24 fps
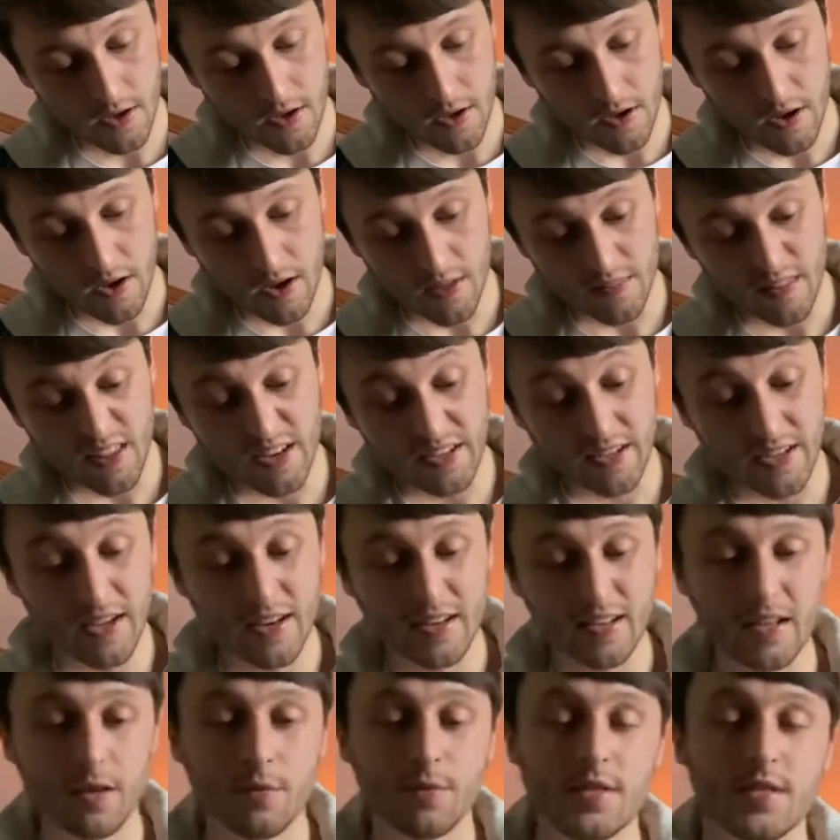And then
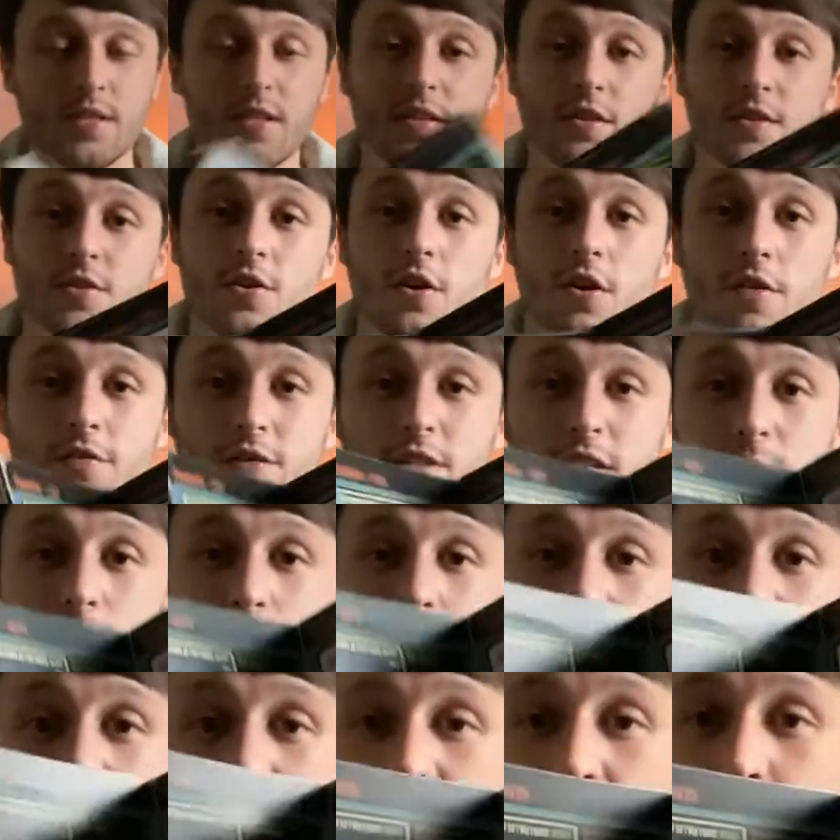again, here we see the sort of dip
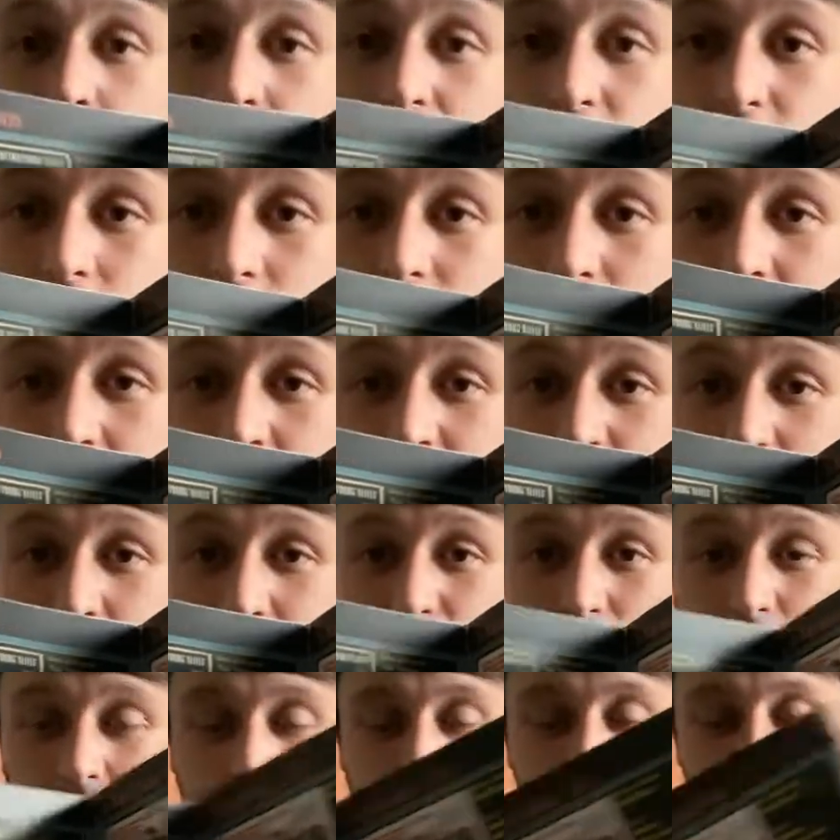in special features. We've
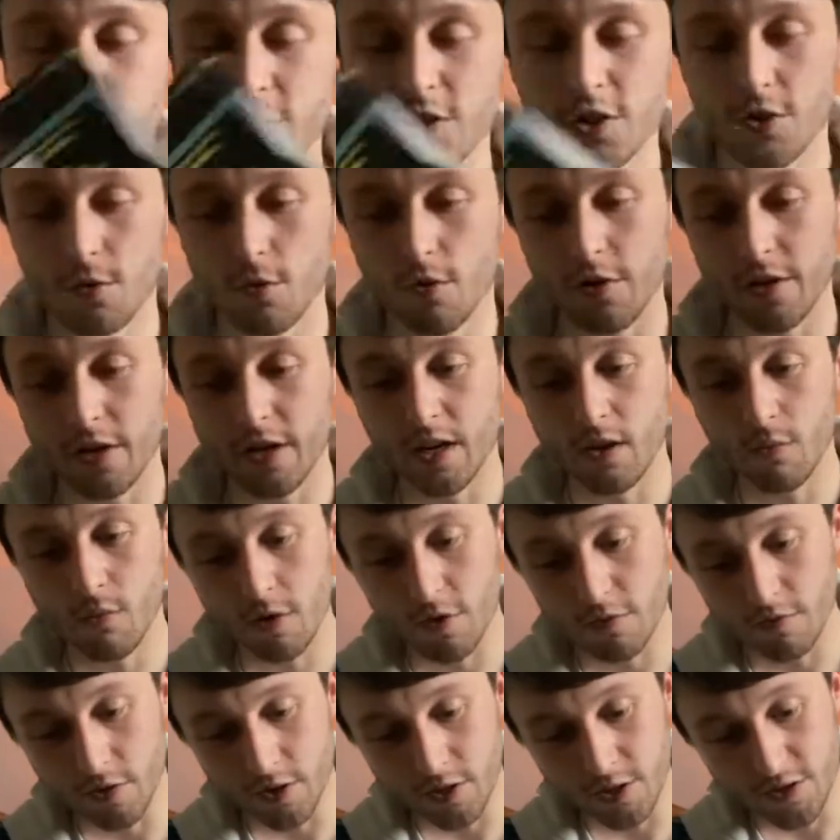only got the 2 on here, one
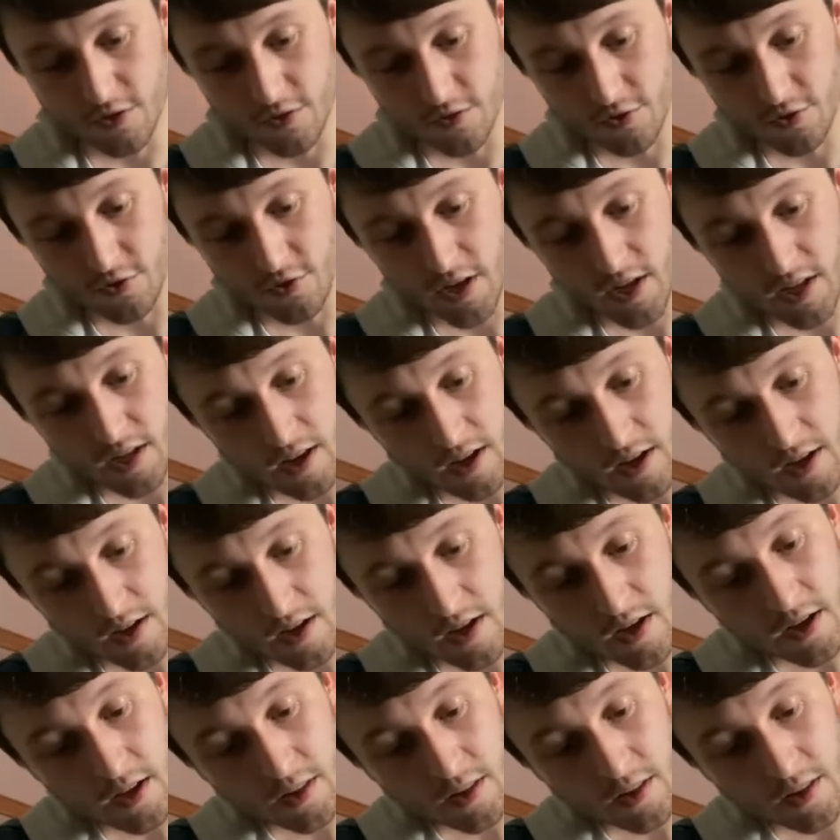of which is a trailer.